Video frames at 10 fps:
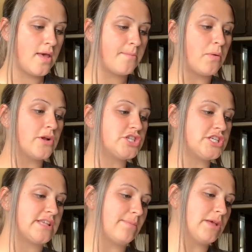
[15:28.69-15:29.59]
But when she
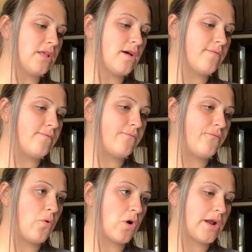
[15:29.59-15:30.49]
sent me the
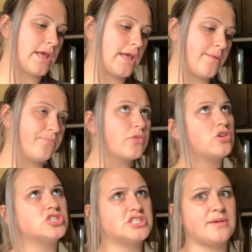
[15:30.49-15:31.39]
forty, or
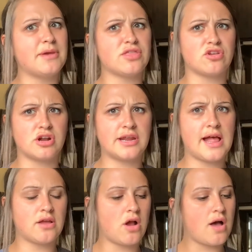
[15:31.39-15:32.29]
she sent me a thirty
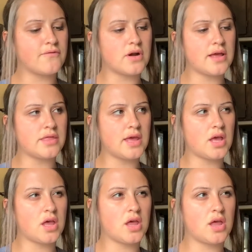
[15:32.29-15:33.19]
dollar offer, I
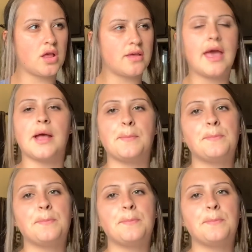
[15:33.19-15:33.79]
think. Yeah.